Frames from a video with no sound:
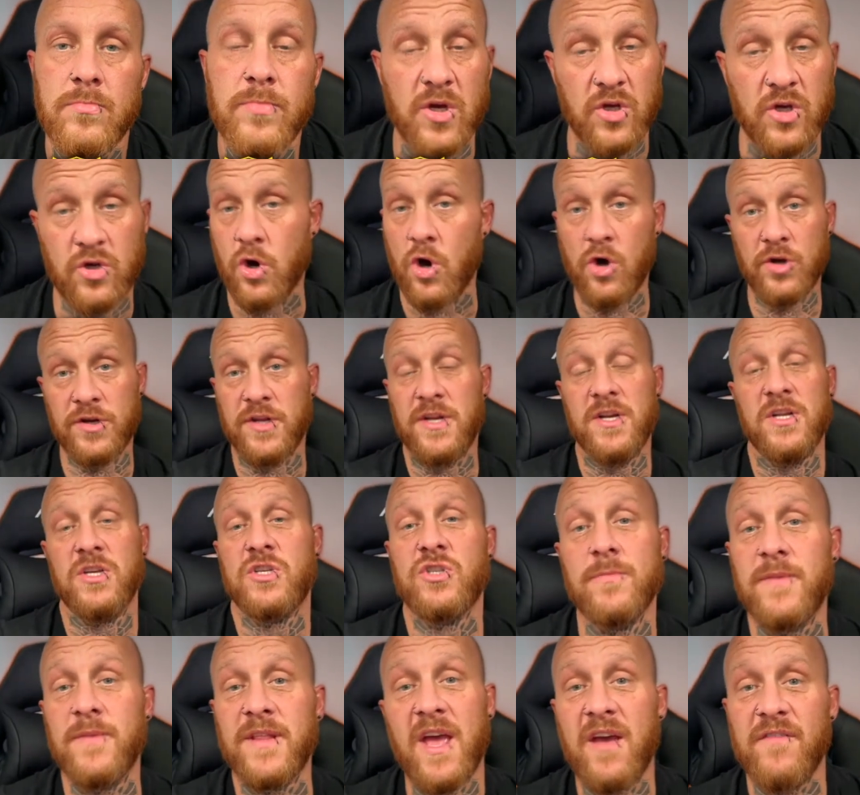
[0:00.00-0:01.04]
But according to
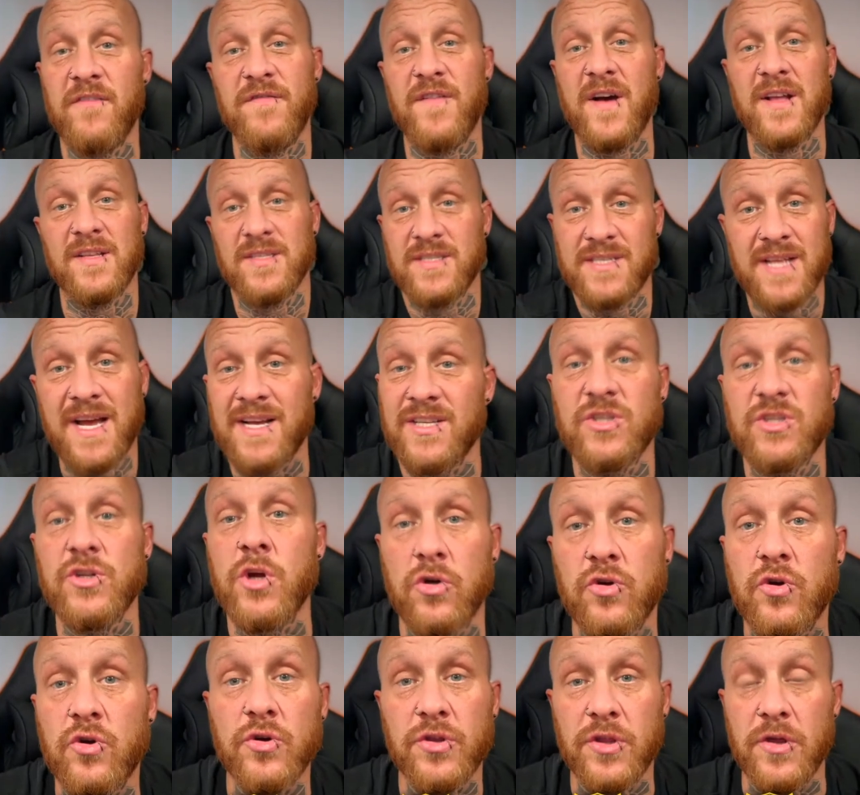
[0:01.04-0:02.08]
some of their fans, that's
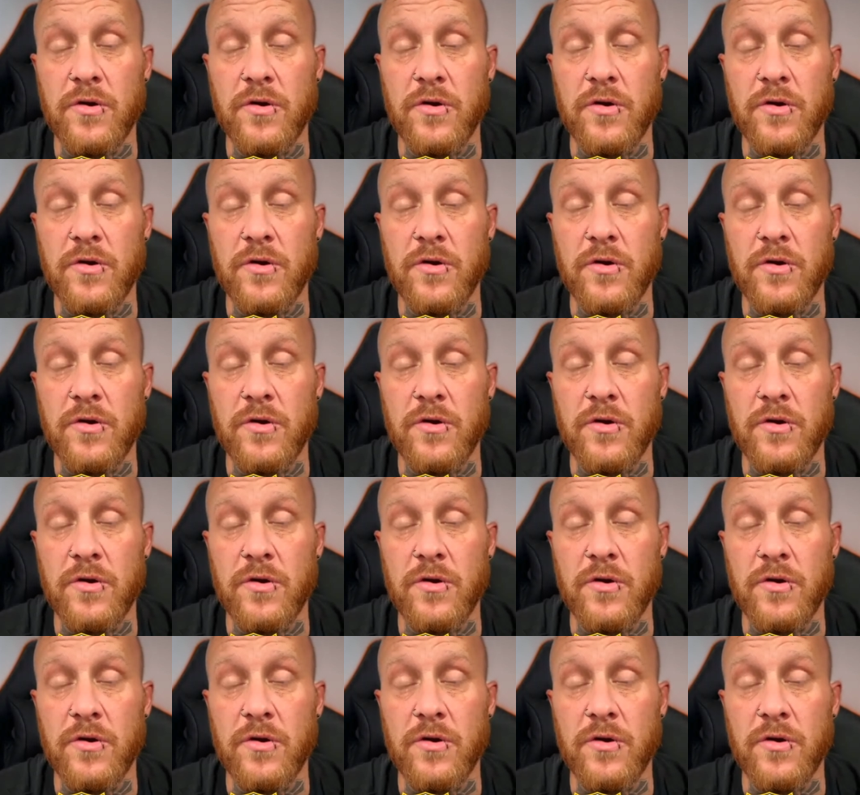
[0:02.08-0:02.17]
not good